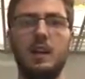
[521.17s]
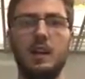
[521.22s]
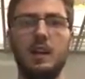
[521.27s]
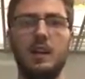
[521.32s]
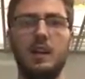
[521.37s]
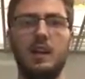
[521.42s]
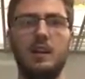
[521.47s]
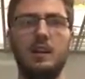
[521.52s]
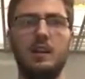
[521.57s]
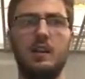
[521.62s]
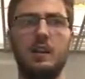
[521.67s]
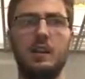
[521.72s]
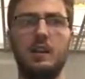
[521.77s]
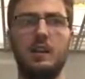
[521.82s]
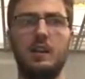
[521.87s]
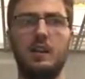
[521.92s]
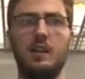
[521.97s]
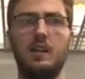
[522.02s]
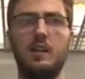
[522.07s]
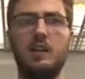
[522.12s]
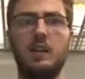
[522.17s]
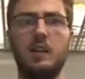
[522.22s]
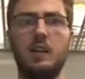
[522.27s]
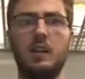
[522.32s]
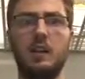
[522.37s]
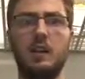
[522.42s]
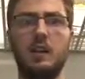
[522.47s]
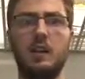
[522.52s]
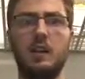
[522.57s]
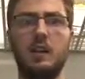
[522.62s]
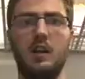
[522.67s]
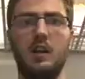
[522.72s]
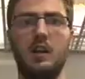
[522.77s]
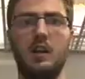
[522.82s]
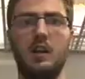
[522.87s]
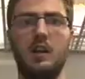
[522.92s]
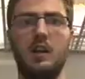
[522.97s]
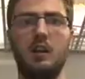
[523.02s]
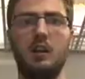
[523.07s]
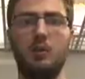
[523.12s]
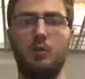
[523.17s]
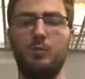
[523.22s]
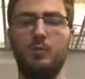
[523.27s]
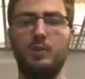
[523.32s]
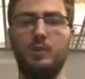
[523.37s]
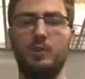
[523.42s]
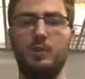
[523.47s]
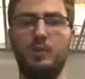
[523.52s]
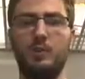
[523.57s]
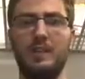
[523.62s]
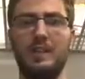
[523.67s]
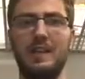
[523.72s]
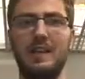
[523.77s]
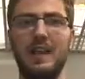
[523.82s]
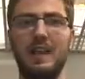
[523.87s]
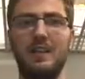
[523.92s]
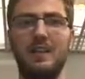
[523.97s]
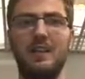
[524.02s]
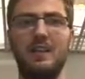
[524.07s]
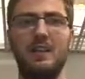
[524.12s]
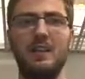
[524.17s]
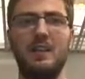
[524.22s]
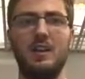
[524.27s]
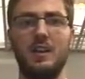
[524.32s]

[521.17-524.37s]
and I hope to do it again,